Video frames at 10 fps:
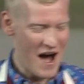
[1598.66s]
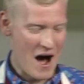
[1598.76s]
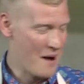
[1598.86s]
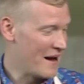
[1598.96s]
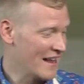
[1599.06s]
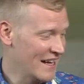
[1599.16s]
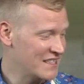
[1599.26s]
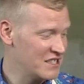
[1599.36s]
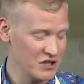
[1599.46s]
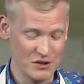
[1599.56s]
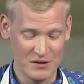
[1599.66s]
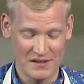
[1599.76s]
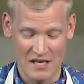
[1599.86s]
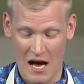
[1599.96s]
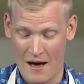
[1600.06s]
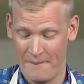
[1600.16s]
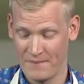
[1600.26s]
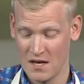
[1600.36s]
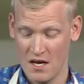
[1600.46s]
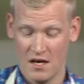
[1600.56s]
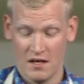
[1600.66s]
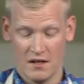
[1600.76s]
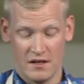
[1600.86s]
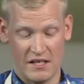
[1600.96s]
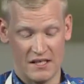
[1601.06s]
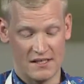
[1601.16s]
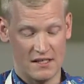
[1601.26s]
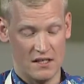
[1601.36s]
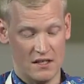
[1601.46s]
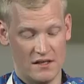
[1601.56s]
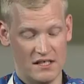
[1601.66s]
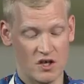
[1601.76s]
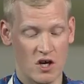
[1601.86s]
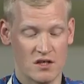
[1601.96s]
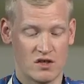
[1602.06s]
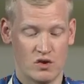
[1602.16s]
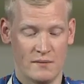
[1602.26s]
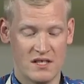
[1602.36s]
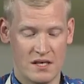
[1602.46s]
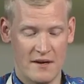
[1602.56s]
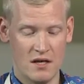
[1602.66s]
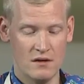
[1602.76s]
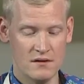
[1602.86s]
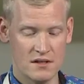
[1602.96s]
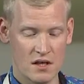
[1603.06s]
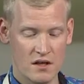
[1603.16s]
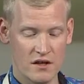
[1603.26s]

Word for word: I like to use these. These are called Zuma tomatoes.